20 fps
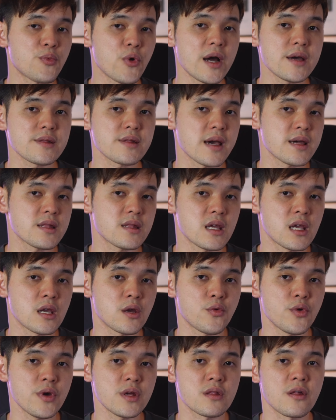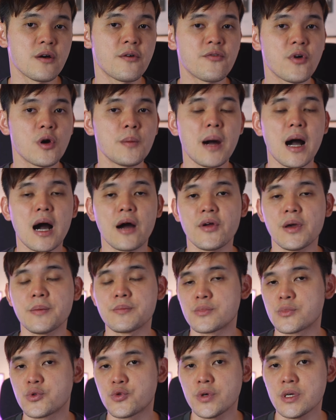price has increased from
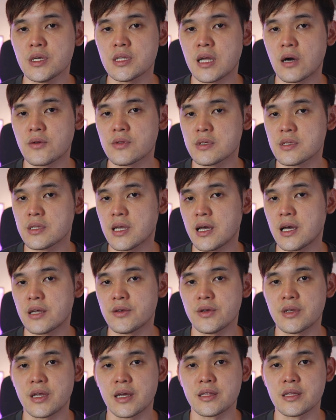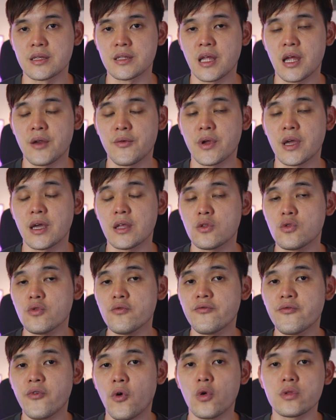Rm3,999 ringgit to
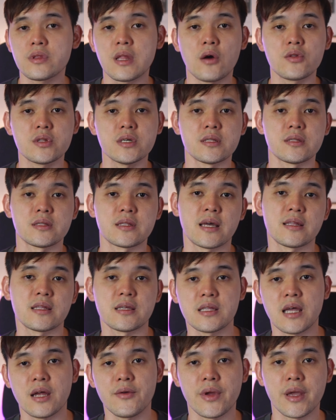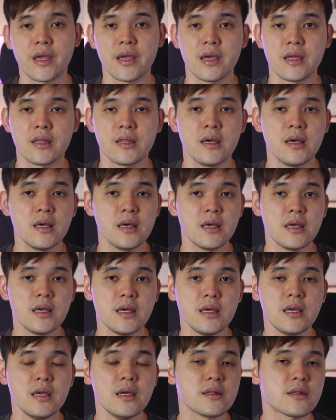4,099 ringgit,
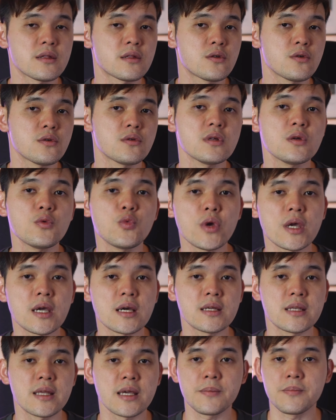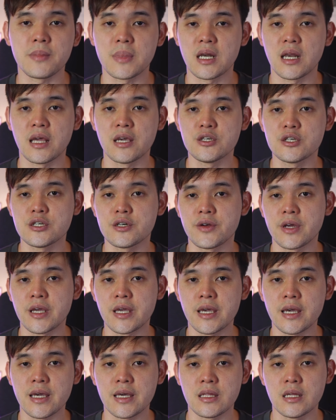it is due to the weakening Malaysia
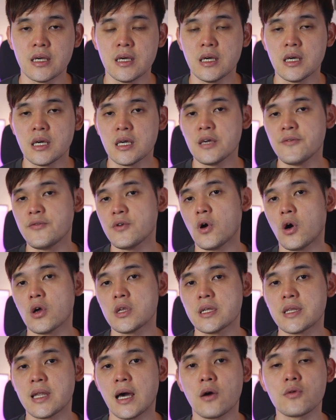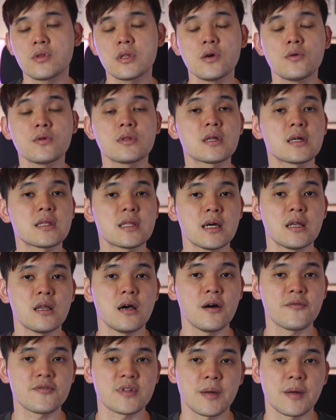ringgit. If you order now till 30th of